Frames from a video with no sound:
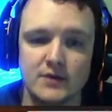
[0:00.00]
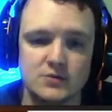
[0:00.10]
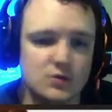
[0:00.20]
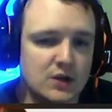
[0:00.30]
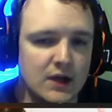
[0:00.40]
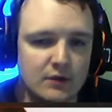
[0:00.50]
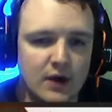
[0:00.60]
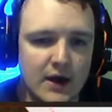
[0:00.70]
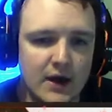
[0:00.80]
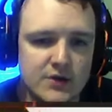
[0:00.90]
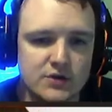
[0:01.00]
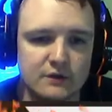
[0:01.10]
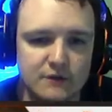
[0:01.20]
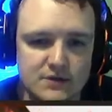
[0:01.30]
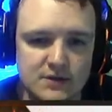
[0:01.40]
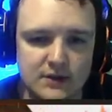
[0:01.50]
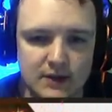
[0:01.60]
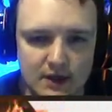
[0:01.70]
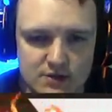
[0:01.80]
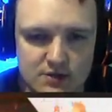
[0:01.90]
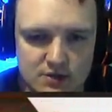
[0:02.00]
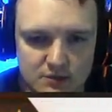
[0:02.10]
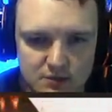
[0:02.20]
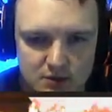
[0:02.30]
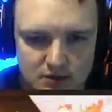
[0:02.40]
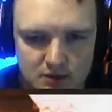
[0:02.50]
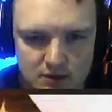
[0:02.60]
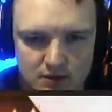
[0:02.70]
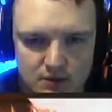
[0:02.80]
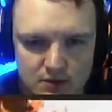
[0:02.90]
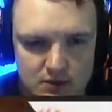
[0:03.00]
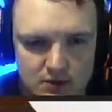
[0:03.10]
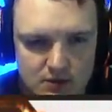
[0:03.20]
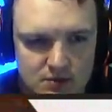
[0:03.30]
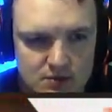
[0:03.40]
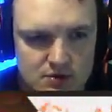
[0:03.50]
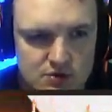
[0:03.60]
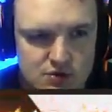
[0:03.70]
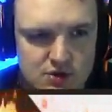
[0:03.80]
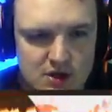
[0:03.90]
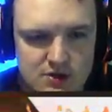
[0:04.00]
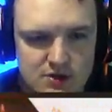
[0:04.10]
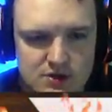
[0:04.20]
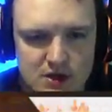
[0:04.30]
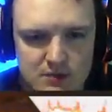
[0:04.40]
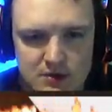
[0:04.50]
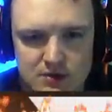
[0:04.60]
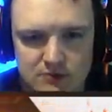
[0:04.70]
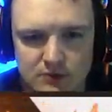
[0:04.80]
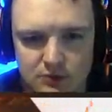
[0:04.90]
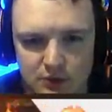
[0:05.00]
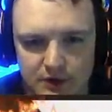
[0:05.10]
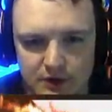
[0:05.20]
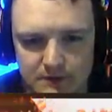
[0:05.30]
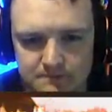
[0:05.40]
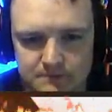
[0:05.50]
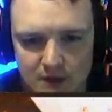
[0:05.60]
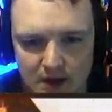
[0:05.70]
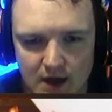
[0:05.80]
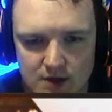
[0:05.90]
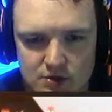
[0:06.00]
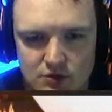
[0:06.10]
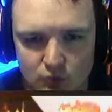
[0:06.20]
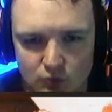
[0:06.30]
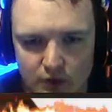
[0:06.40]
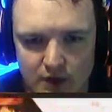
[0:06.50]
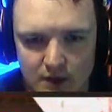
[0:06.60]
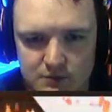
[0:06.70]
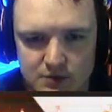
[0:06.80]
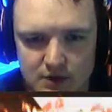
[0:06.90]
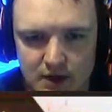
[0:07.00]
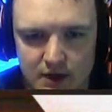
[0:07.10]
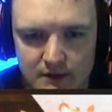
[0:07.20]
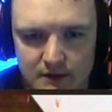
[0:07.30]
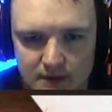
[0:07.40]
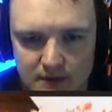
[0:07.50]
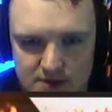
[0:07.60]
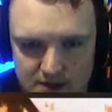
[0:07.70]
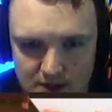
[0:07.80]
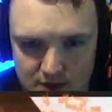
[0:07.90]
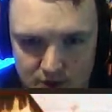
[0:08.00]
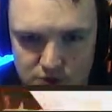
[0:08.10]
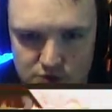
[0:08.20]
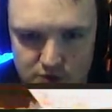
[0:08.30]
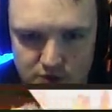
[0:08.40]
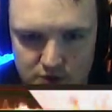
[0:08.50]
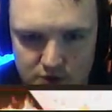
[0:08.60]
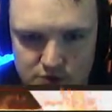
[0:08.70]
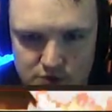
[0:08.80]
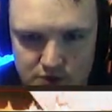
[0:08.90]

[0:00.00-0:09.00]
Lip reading: You can never actually physically catch them. So as you see, I just keep continually running. I can actually run up to the guy as I get closer and closer.